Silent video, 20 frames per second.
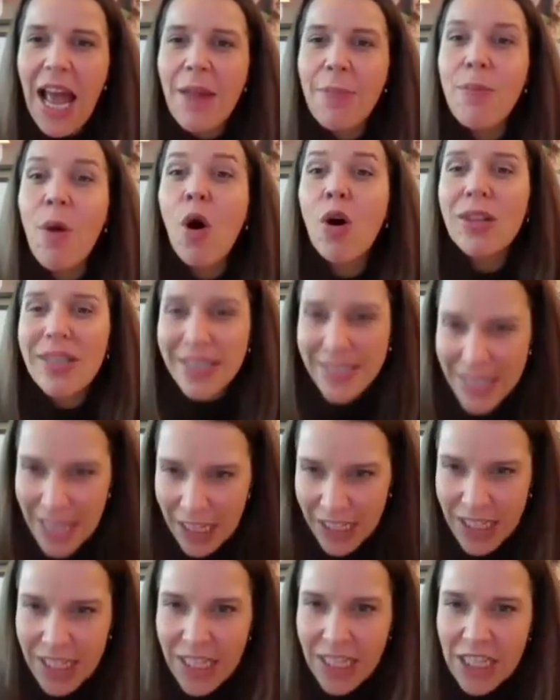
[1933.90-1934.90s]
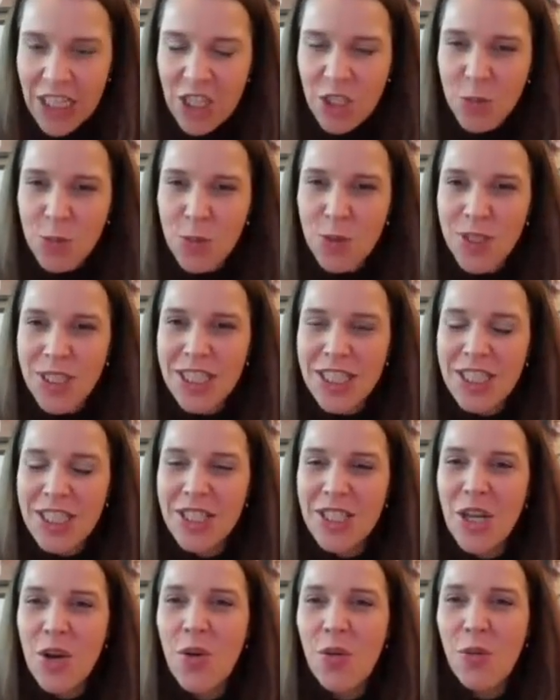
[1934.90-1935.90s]
and more tech
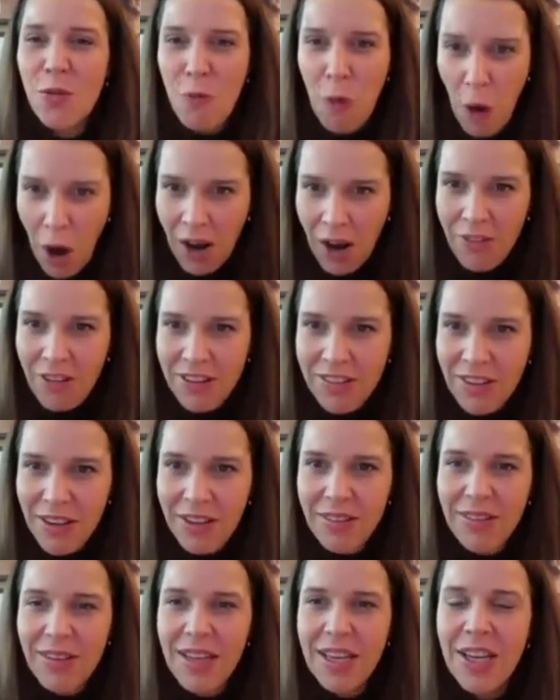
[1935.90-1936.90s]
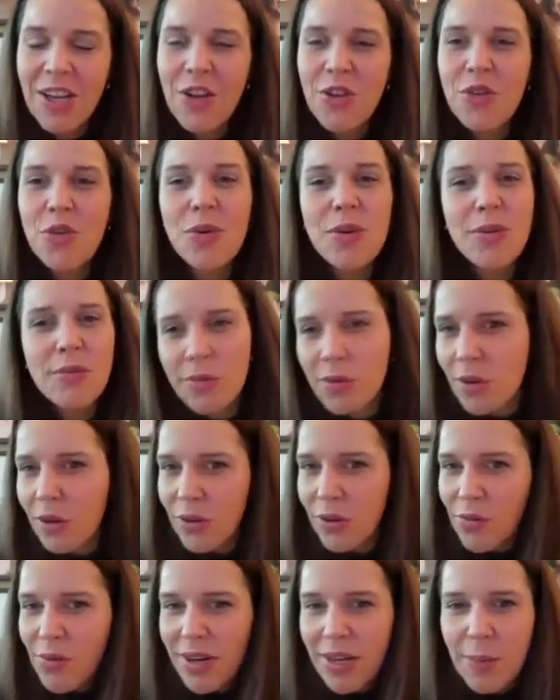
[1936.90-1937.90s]
expertise for avatars. So if you
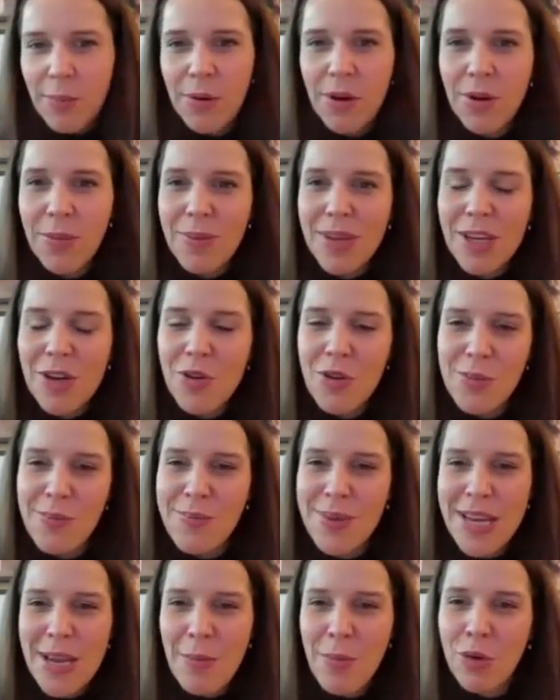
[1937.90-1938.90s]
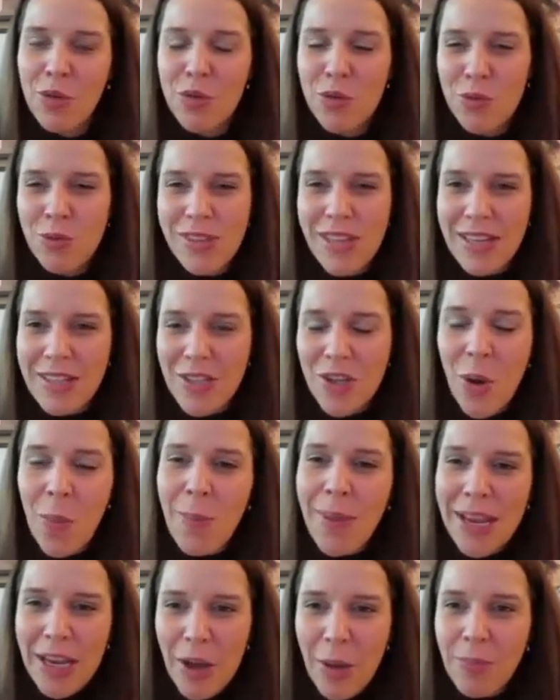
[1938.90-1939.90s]
go on Ready Player Me, you'll be able to test
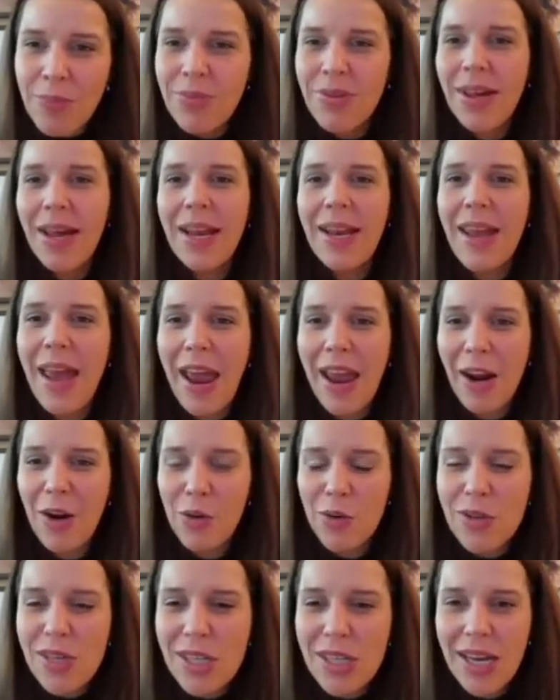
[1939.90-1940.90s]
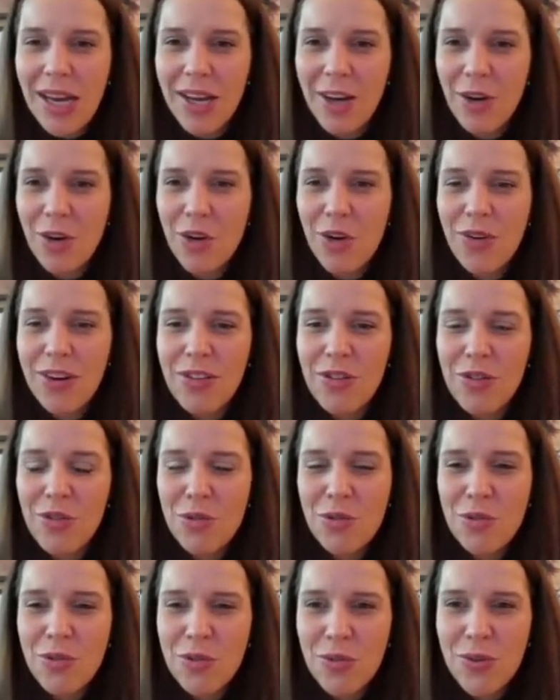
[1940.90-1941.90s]
our makeup and hair look. I encourage
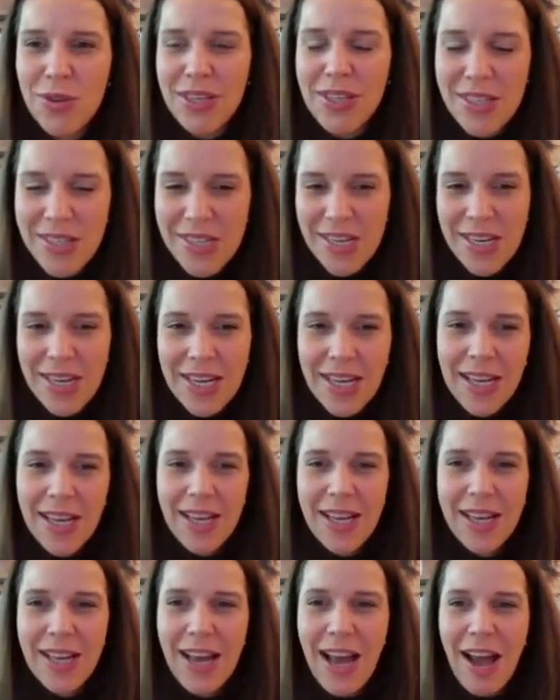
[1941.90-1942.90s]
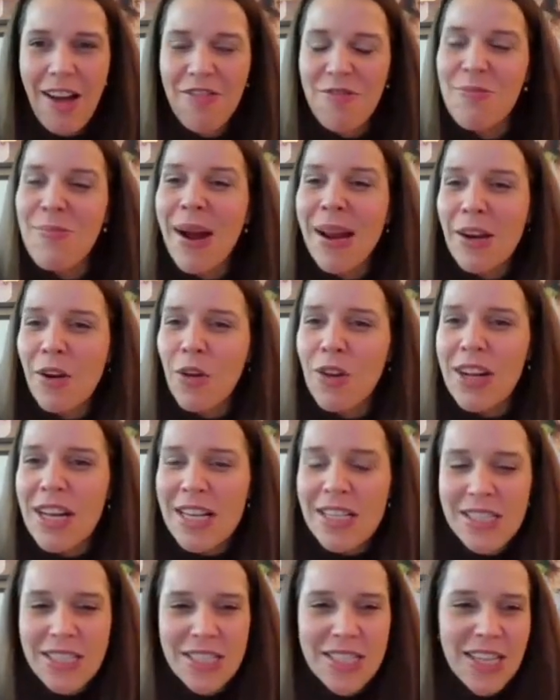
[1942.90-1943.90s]
you to do it. I have mine on
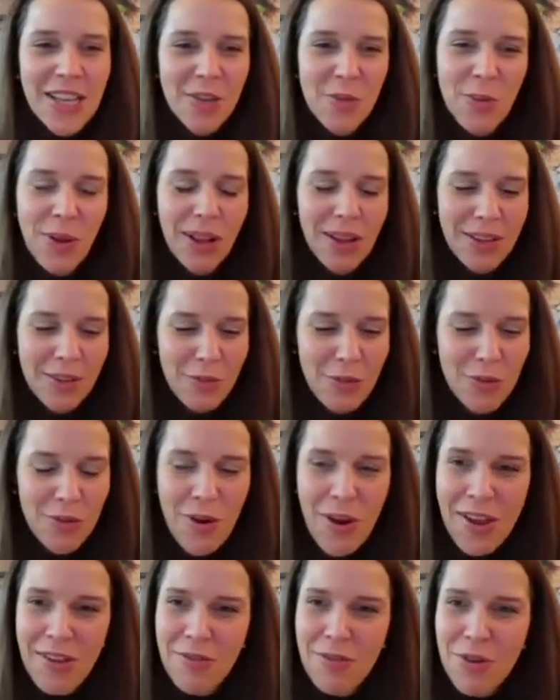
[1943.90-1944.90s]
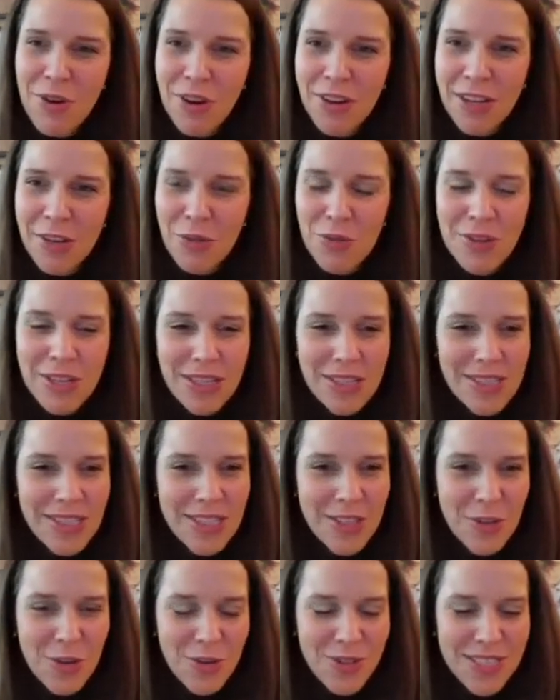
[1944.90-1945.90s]
LinkedIn as well. If you connect to
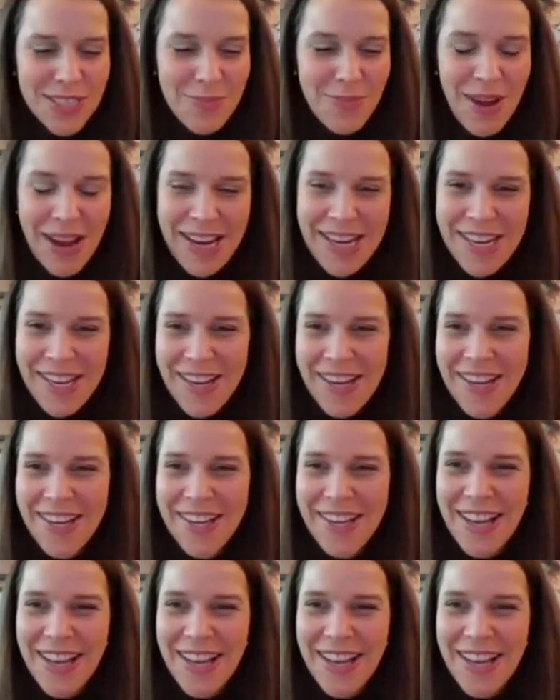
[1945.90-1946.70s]
LinkedIn, you'll see mine